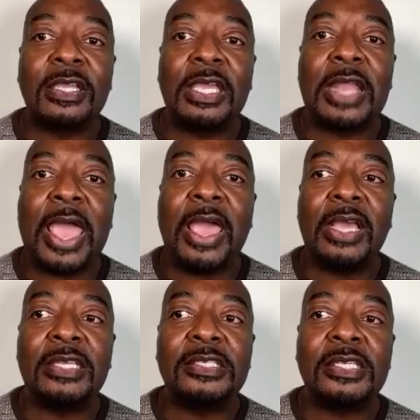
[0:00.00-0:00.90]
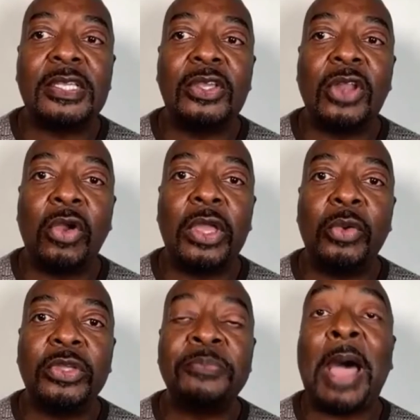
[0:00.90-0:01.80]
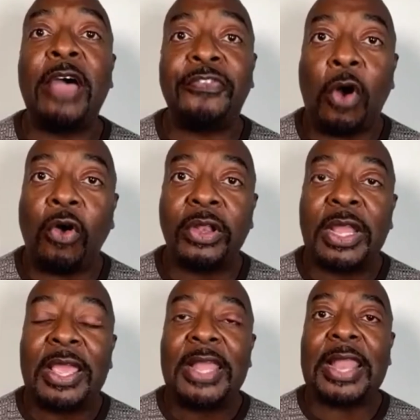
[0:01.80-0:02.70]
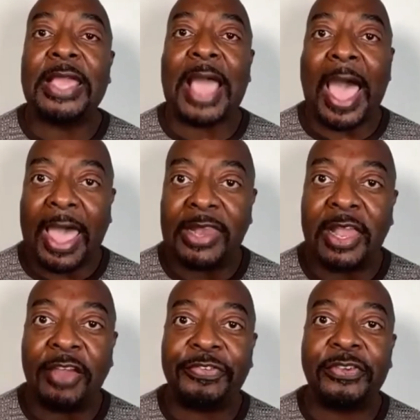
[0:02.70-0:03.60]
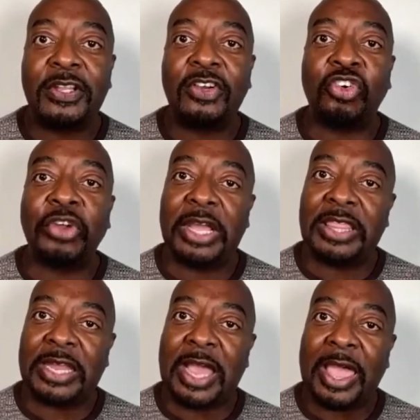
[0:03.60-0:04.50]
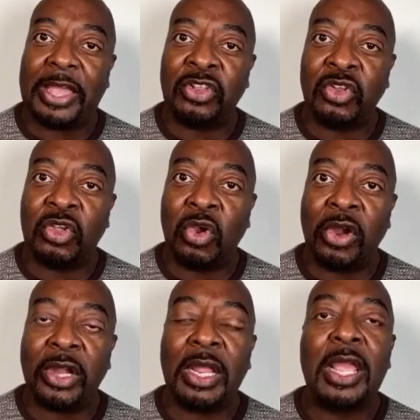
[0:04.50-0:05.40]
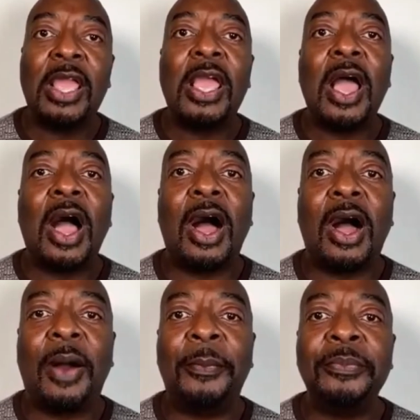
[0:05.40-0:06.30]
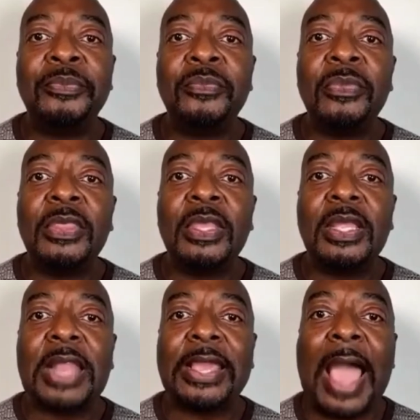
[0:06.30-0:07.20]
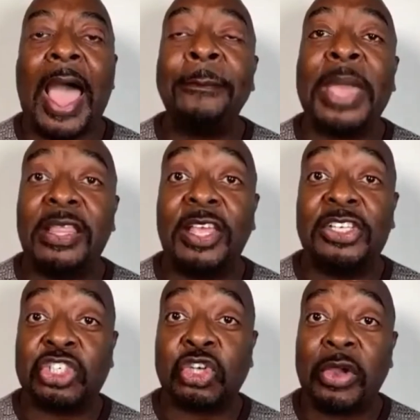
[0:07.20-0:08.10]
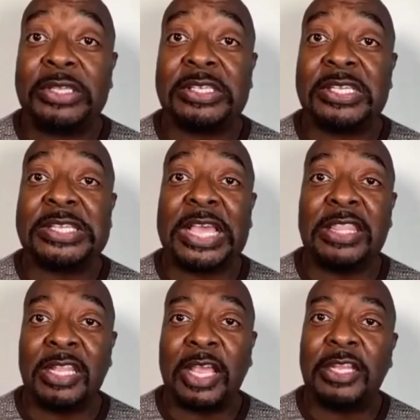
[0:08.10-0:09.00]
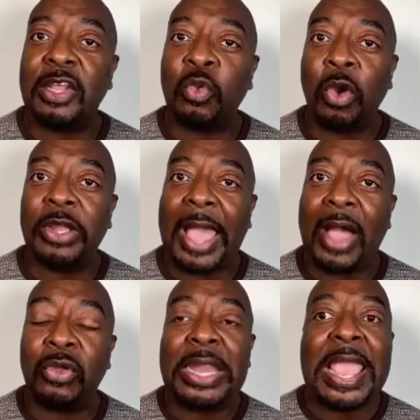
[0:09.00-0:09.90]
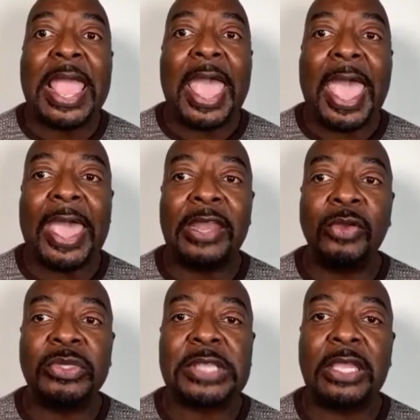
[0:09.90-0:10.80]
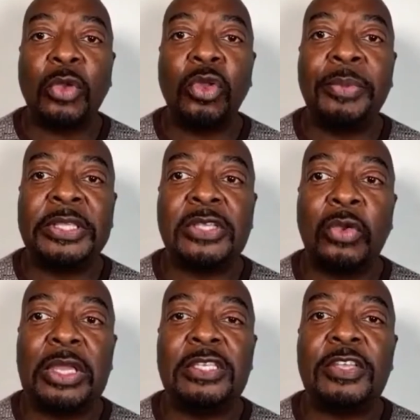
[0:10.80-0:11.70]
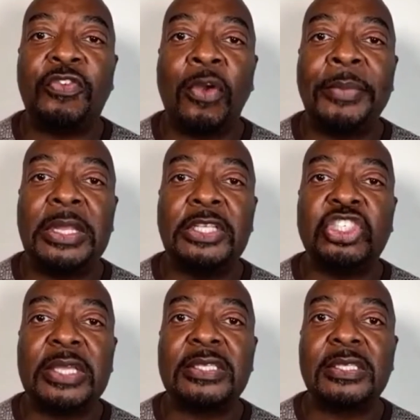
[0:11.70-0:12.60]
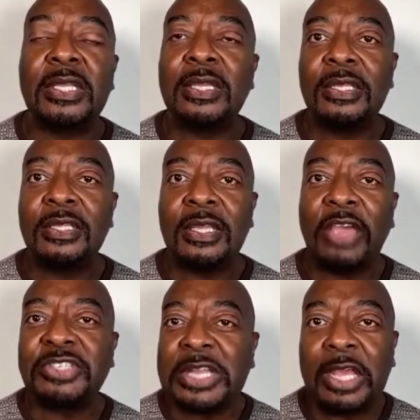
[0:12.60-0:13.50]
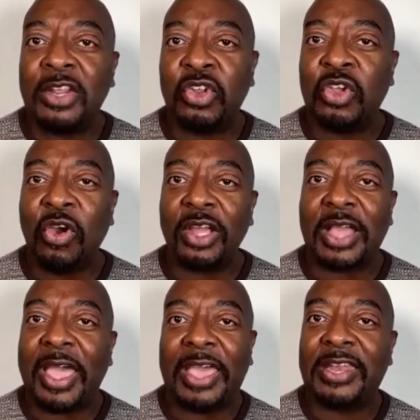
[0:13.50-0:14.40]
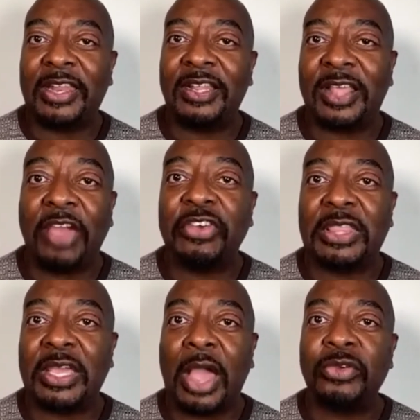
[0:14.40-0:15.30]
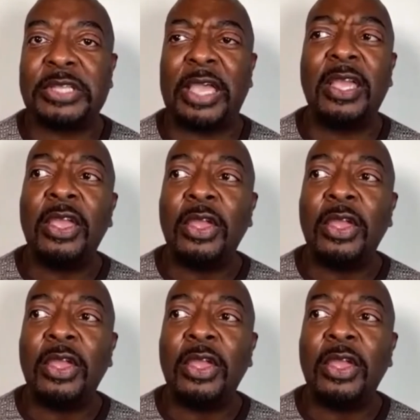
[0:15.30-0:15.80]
it as, it was my fault. Like I left the career that I had in New York. Like I made these choices and then they didn't work out. And it was like, it would have been so easy for me to just have stayed in New York. I had everything. I was like